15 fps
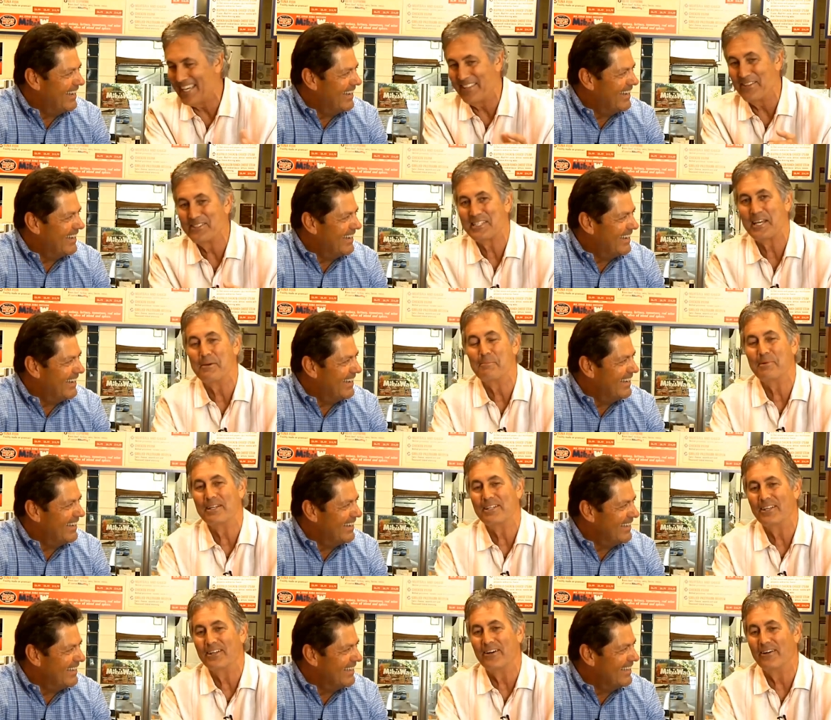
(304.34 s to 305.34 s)
Speaker 1: I got those kind.
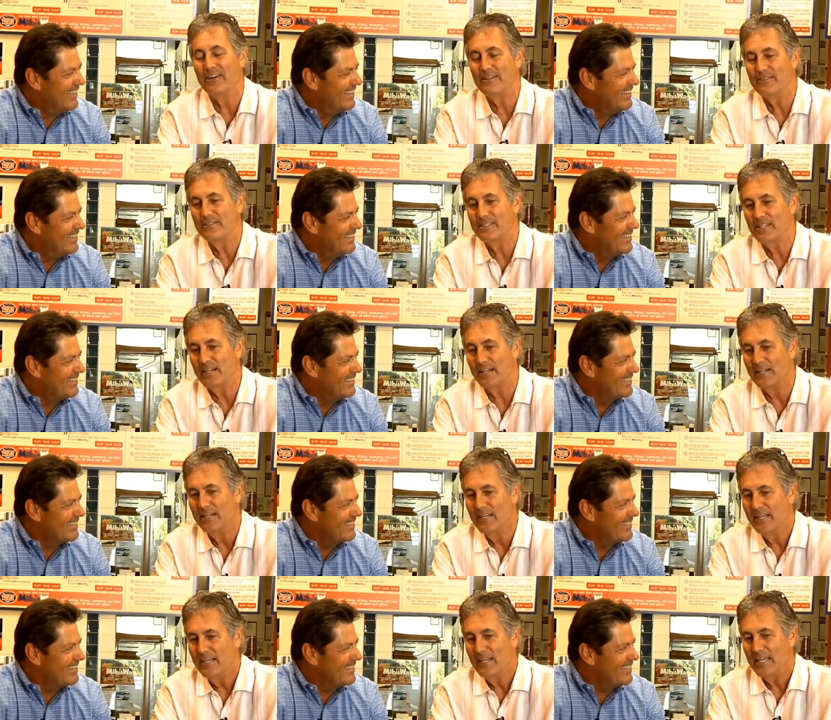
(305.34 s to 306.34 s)
But you know,
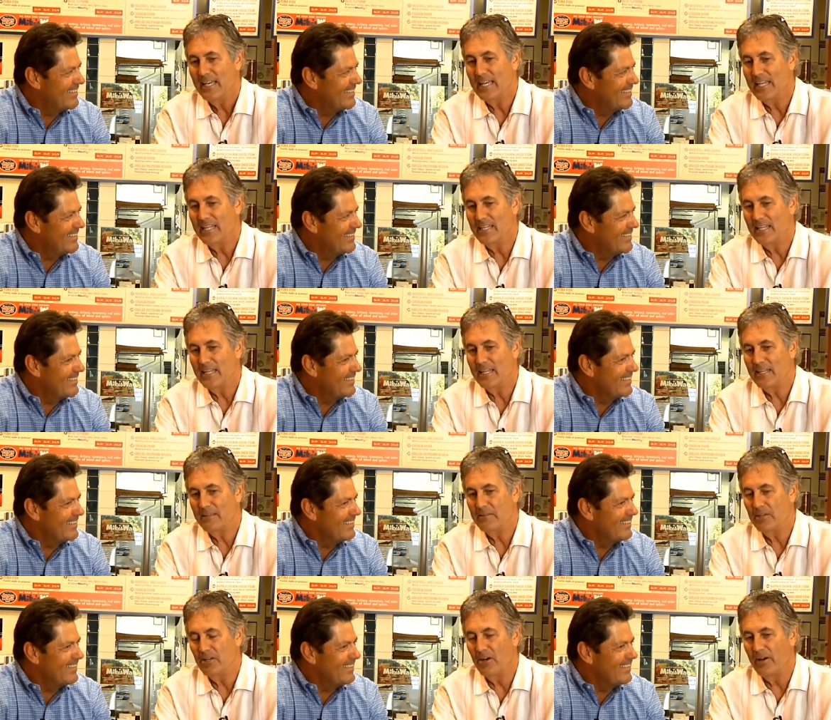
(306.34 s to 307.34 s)
And
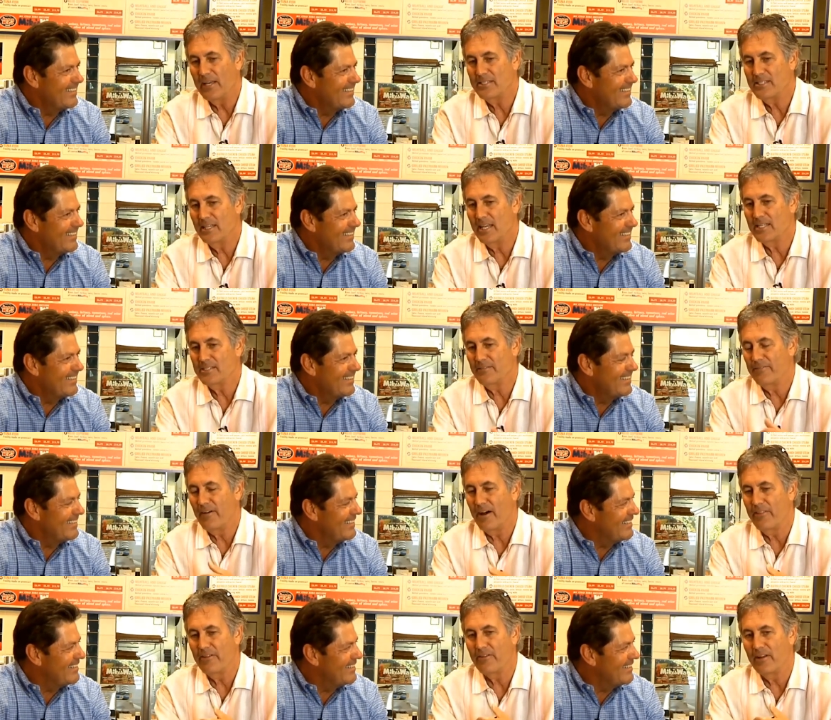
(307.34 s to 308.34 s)
you know, as a
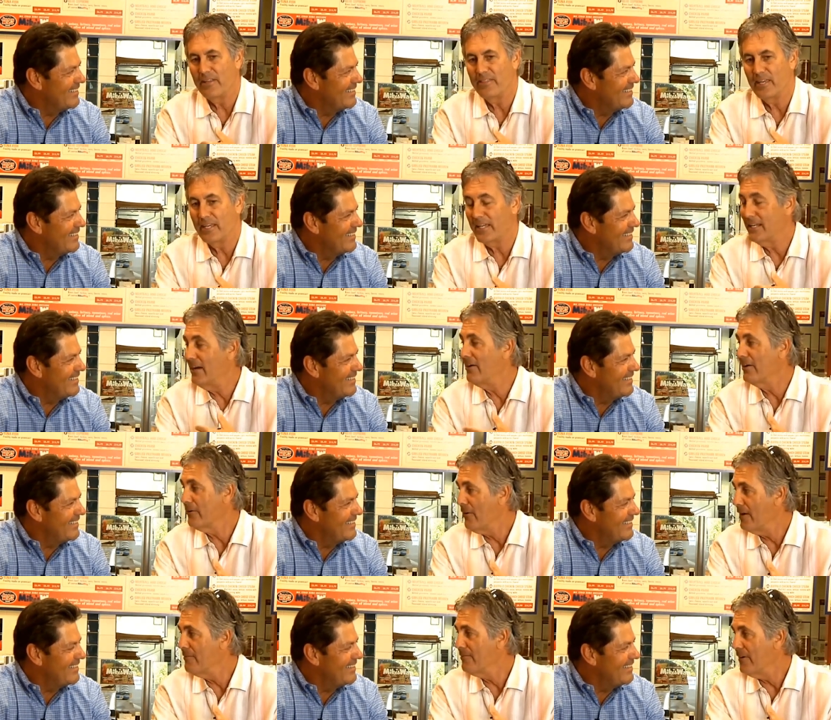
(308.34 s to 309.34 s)
father, I think, and now a
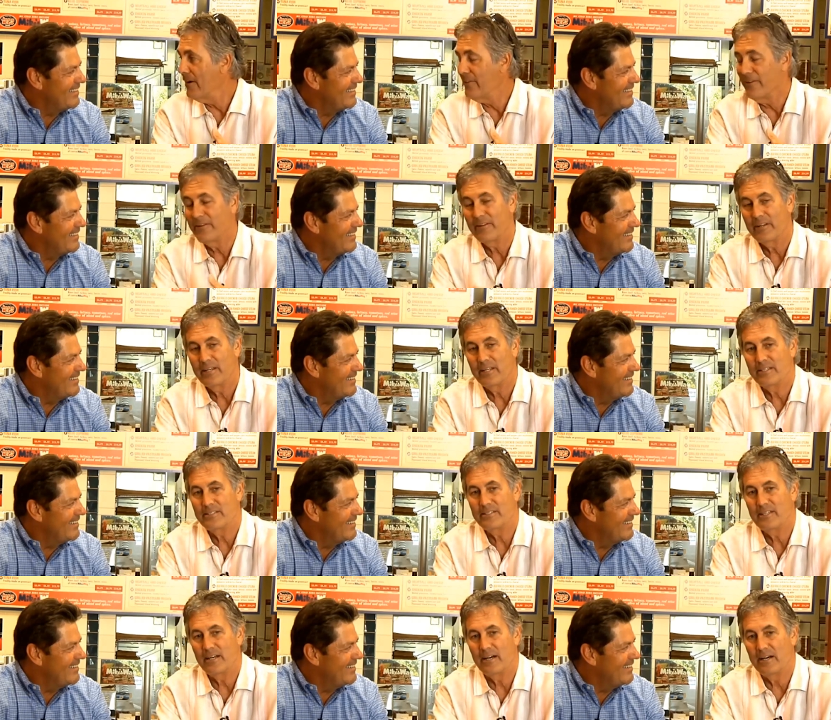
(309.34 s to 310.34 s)
grandfather,
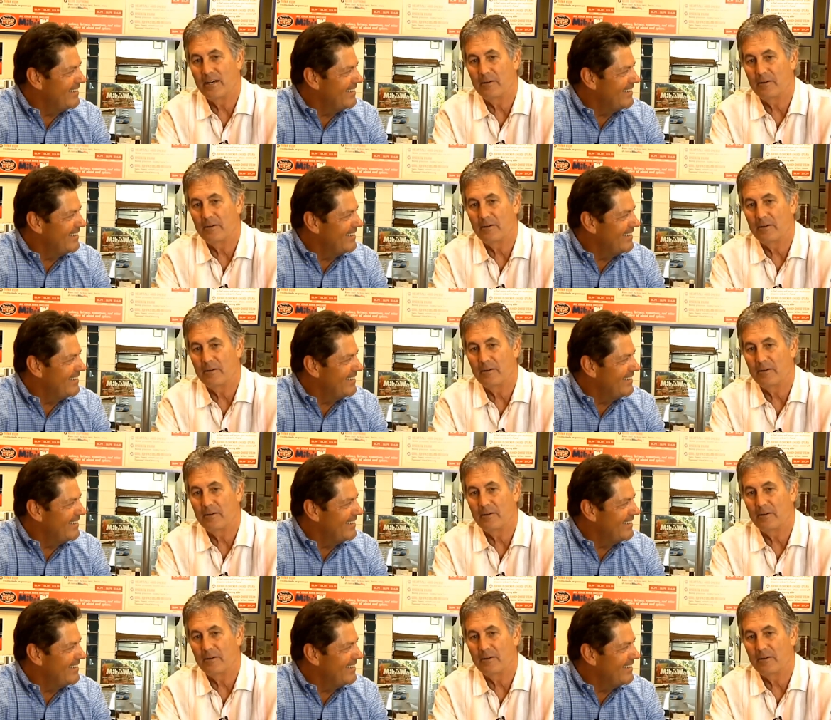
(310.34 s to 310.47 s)
it's